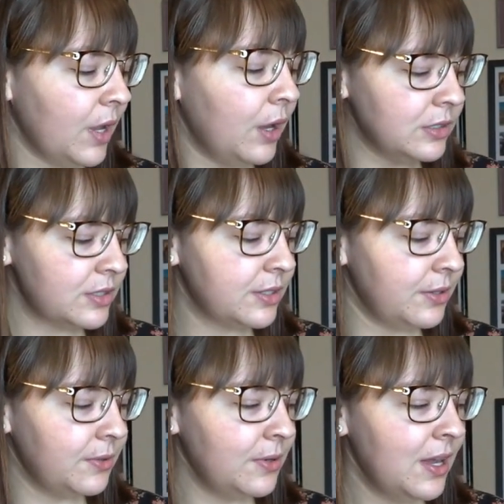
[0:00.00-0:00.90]

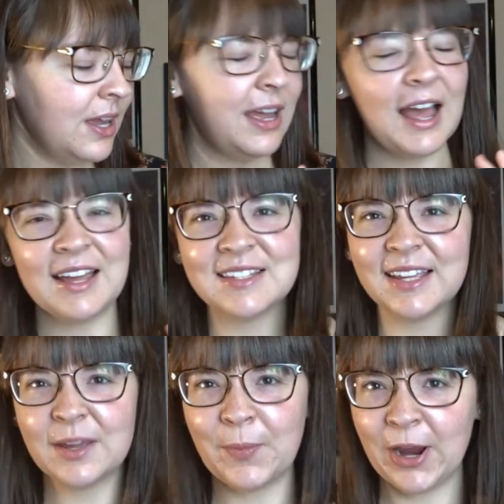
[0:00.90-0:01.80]
also has
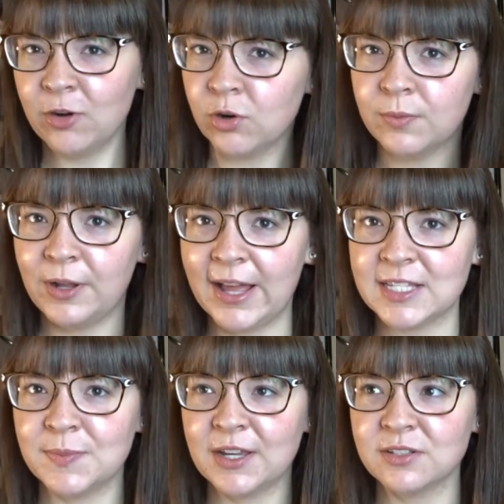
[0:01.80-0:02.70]
like a paranormal
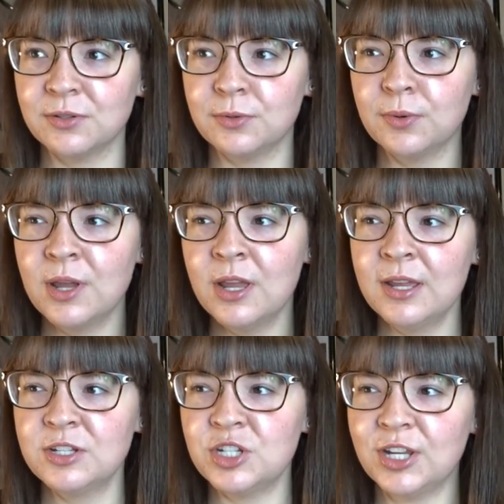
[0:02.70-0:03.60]
aspect, so
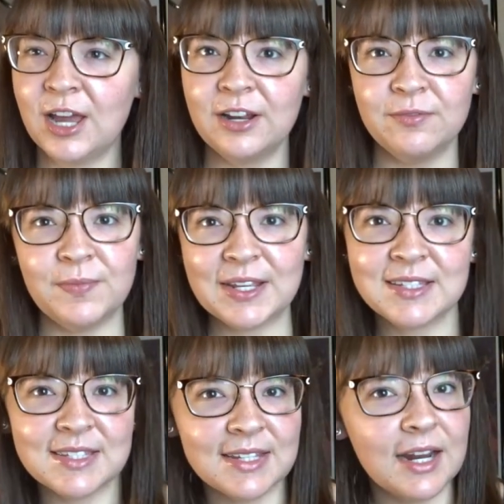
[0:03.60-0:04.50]
she kind of
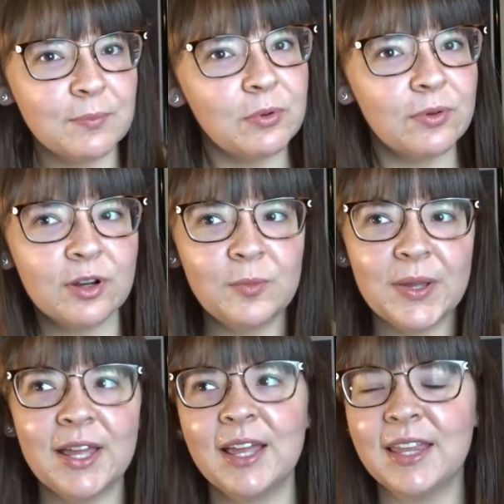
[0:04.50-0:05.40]
mixes it up a little bit.
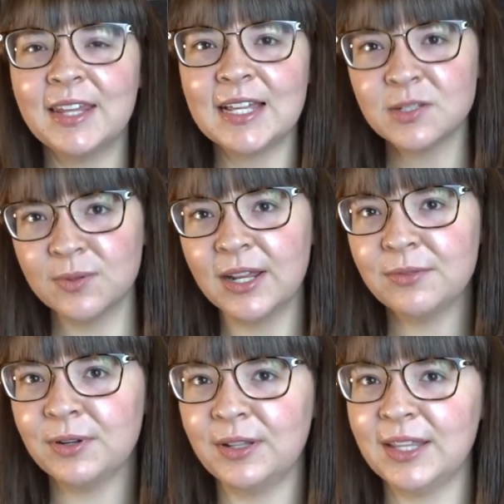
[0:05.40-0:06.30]
And that's what I
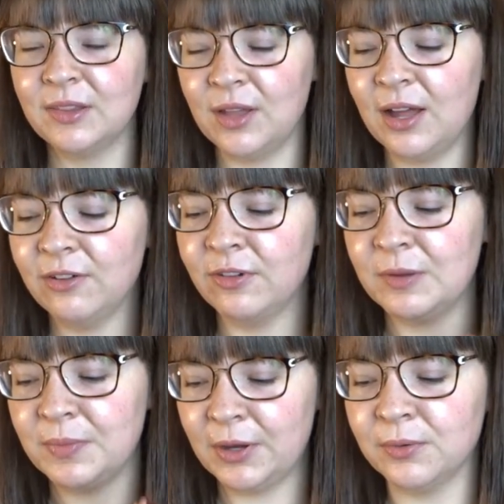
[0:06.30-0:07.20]
really love
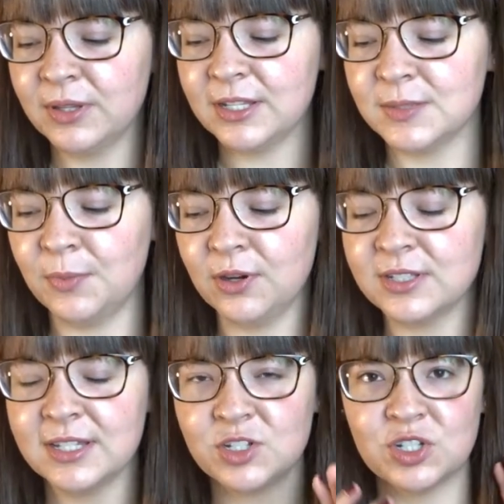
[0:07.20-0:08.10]
about these
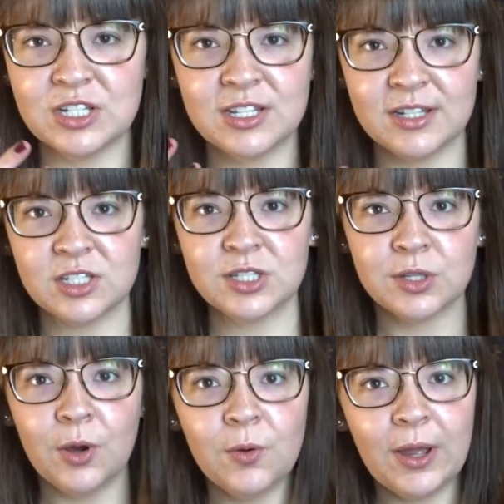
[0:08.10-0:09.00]
books. It's just, it's
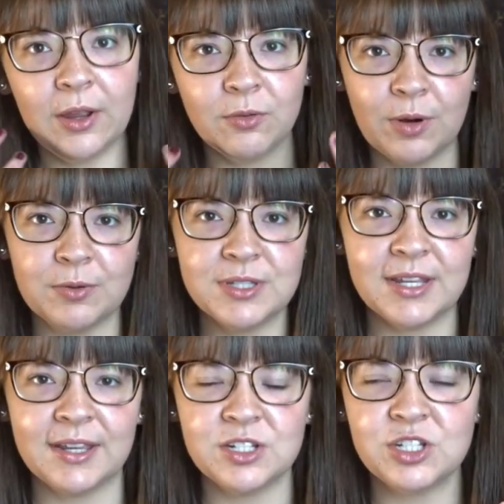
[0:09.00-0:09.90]
so
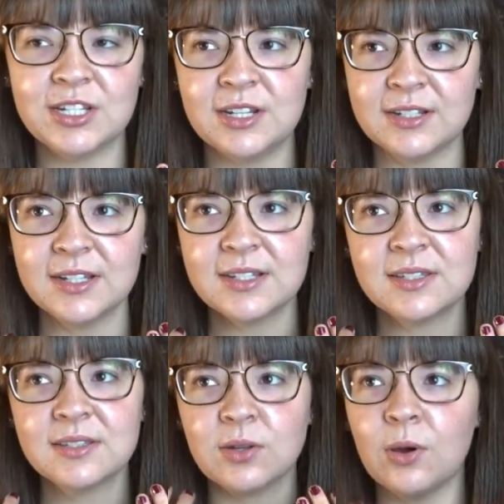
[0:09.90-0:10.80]
engrossing, and she does it
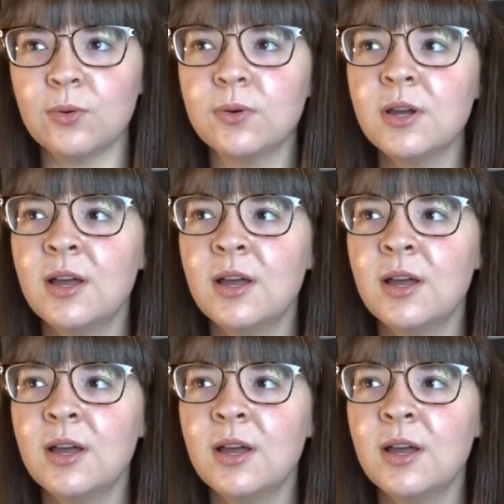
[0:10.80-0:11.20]
so